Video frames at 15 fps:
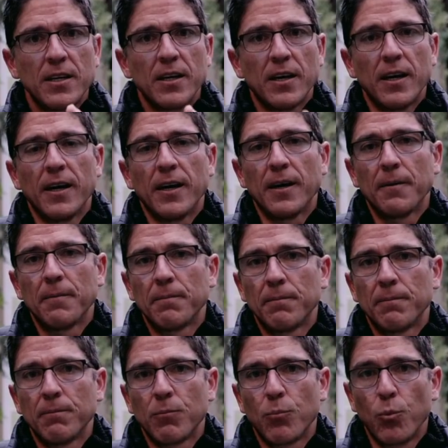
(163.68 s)

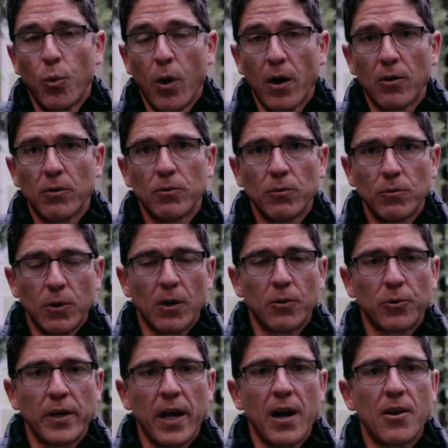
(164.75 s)
well
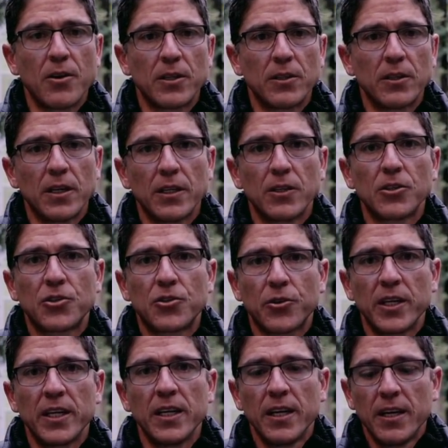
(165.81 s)
renowned in the
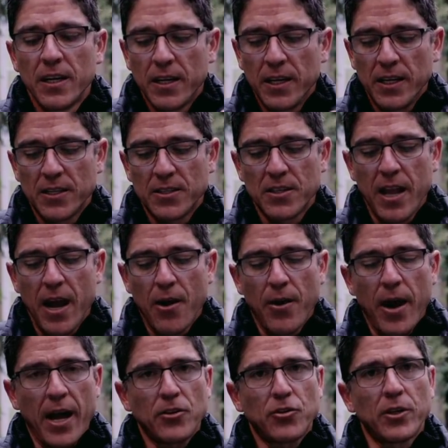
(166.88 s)
industry, is now
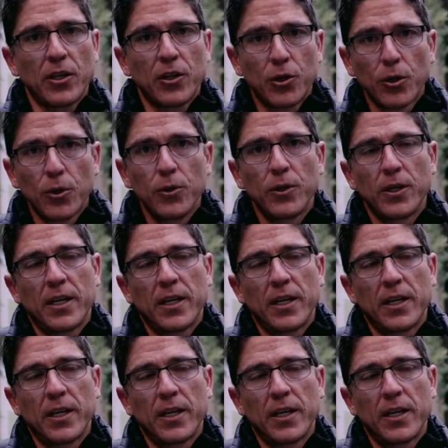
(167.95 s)
actually glued